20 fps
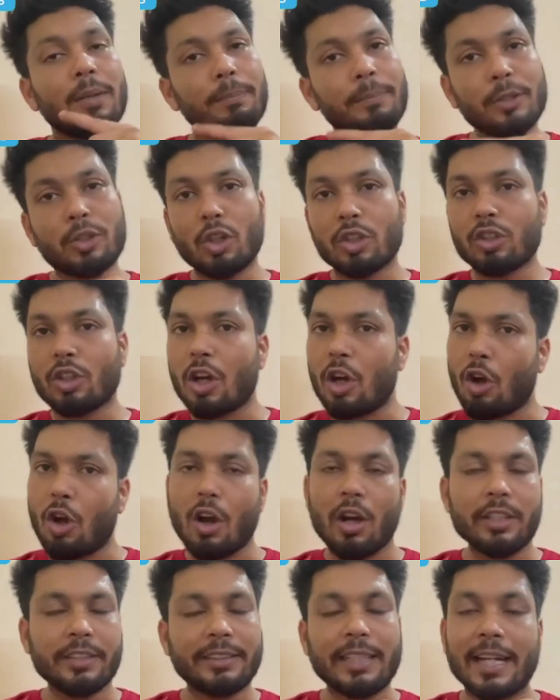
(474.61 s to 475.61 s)
Because
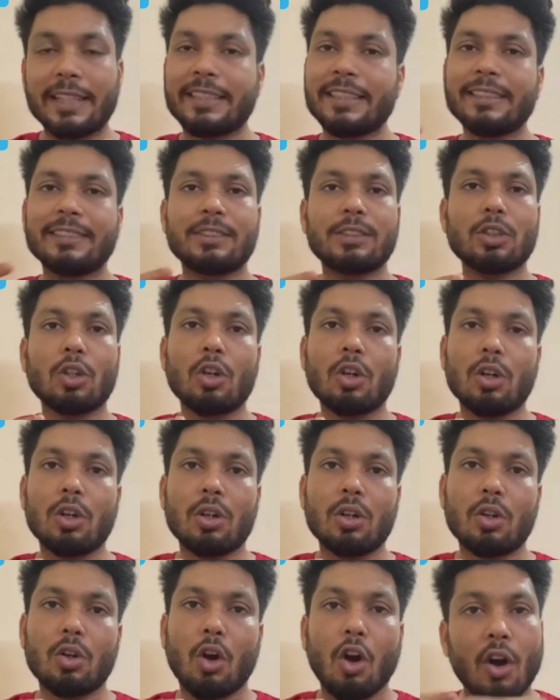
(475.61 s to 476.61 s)
that is
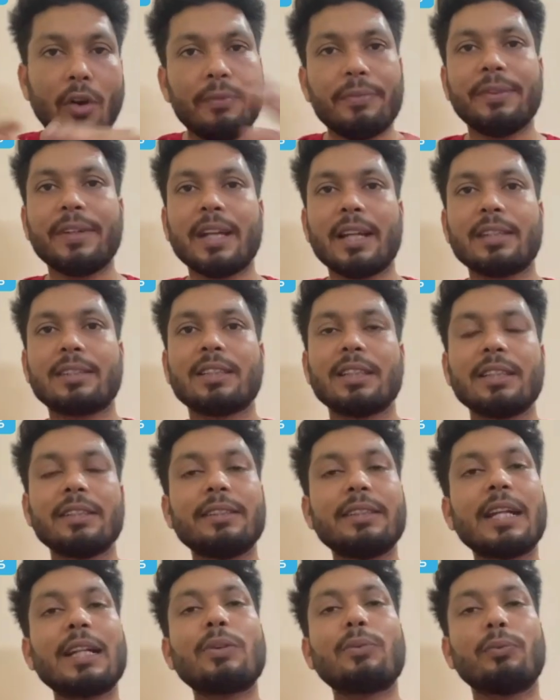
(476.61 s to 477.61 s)
obvious
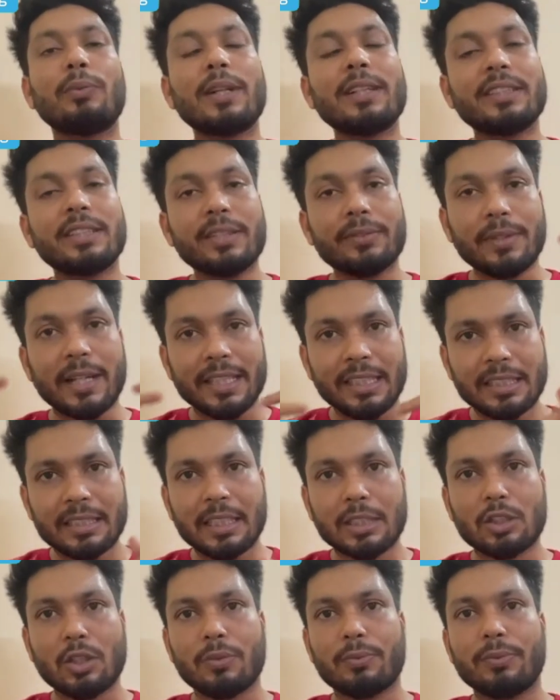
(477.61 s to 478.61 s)
that when revised
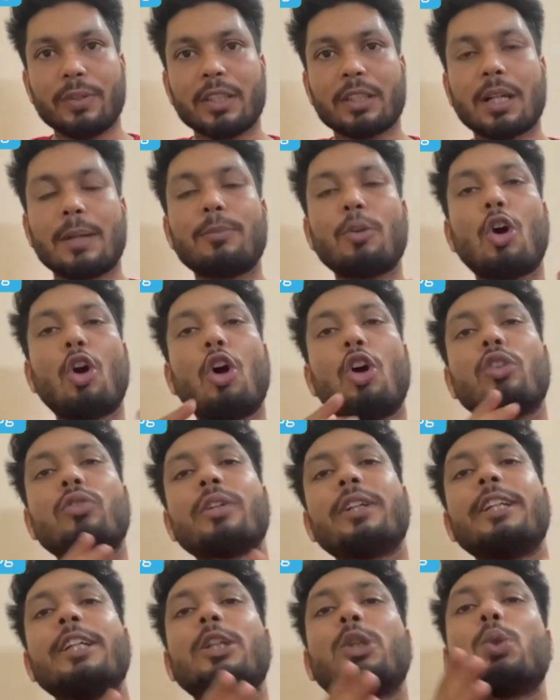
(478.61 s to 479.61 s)
cutoff will come,
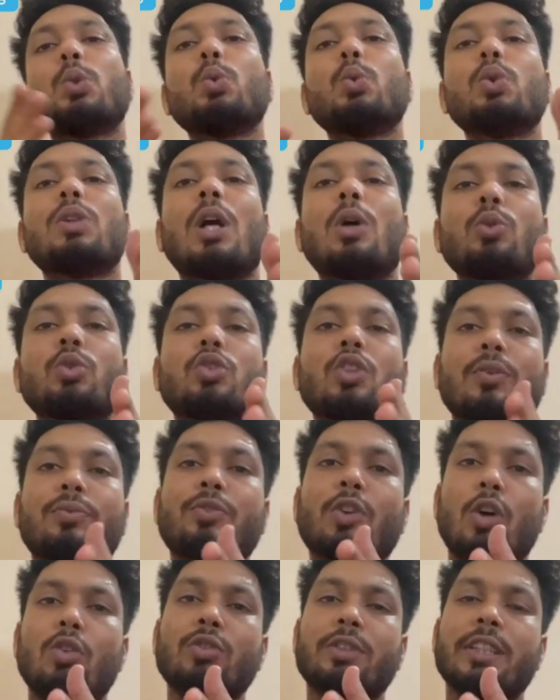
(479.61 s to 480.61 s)
already 2 rounds of
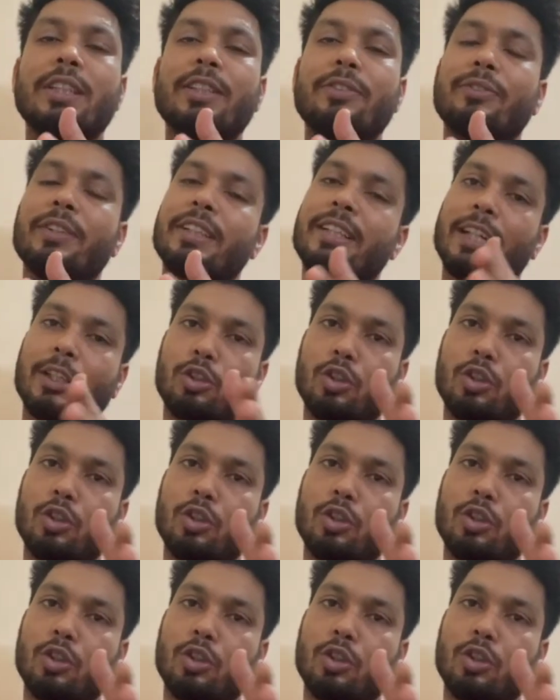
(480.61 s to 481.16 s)
counseling will get